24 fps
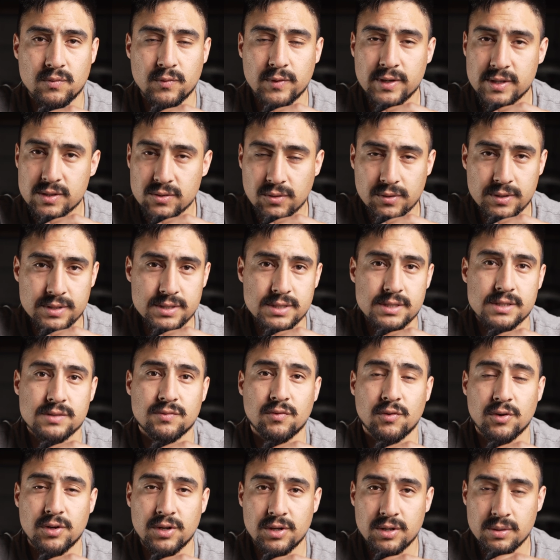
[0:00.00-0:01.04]
resources
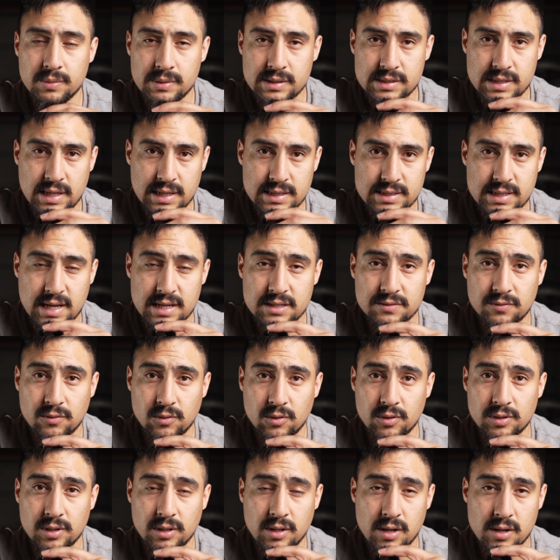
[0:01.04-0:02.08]
for you to be
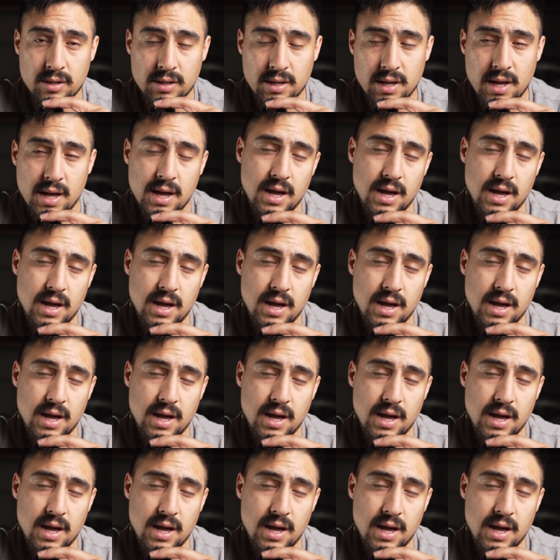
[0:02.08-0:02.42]
successful in the long,